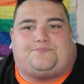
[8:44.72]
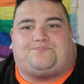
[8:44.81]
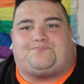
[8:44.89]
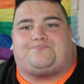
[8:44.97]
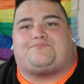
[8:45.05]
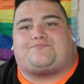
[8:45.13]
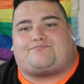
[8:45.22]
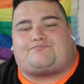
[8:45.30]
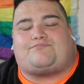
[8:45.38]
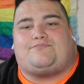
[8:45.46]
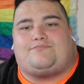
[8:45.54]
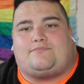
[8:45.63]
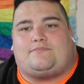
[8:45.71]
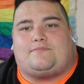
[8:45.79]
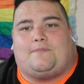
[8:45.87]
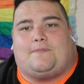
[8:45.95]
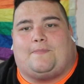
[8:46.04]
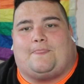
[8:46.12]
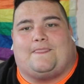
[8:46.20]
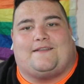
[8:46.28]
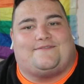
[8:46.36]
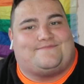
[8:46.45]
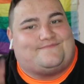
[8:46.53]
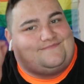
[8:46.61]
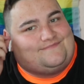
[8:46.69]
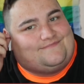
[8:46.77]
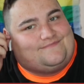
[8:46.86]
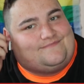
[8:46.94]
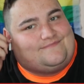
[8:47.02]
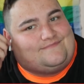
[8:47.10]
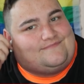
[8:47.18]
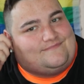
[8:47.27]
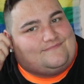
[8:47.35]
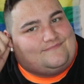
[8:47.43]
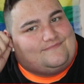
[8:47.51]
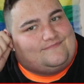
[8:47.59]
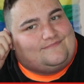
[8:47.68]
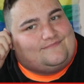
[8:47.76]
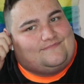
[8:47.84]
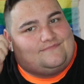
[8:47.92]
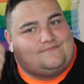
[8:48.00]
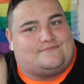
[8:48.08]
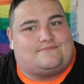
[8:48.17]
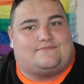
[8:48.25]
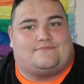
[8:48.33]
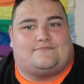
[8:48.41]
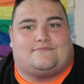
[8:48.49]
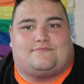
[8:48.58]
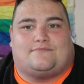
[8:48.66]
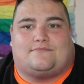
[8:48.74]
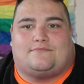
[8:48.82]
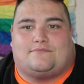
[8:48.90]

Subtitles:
(not speaking)